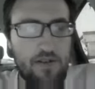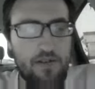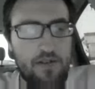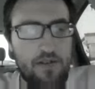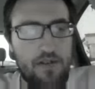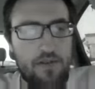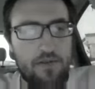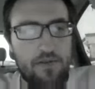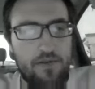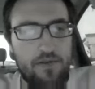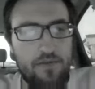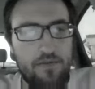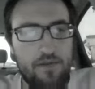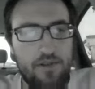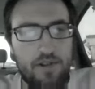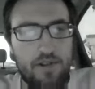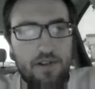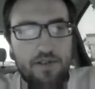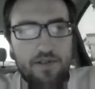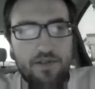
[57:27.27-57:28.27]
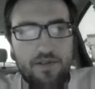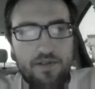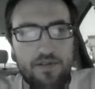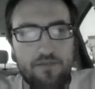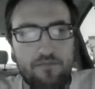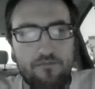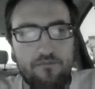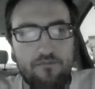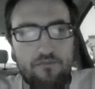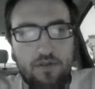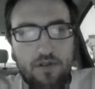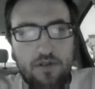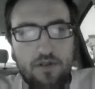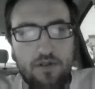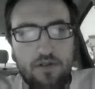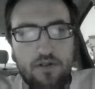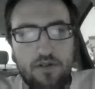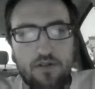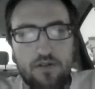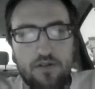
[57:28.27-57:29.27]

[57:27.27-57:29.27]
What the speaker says: Oh, wrong answer. Wrong.